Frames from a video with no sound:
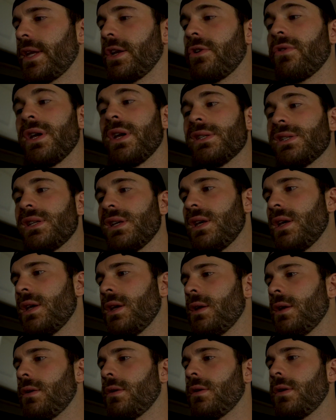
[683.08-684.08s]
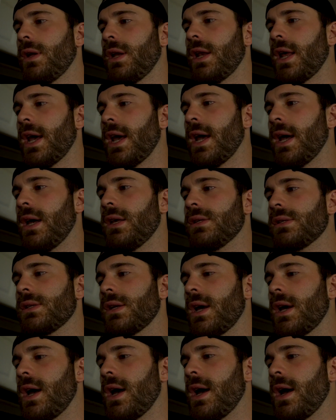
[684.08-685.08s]
green tea, it has
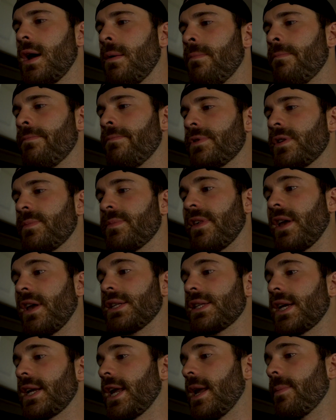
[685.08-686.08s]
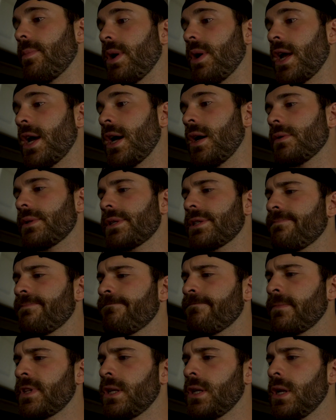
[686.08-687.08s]
some things I can't pronounce.
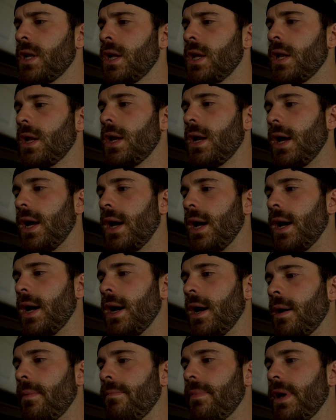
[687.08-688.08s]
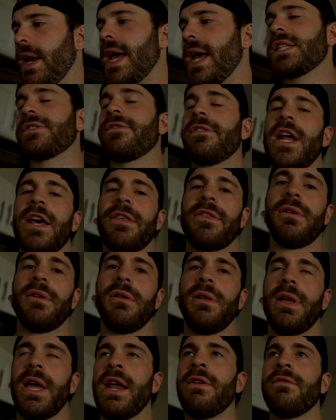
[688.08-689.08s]
It has
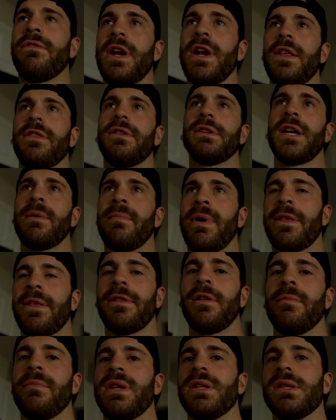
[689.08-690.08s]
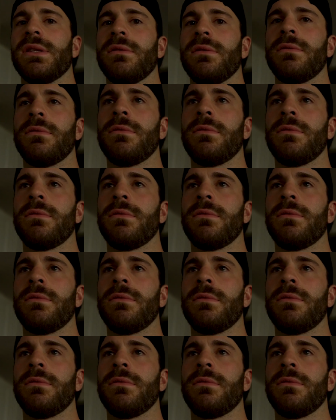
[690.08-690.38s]
phenethyl and phenyl dimethylamine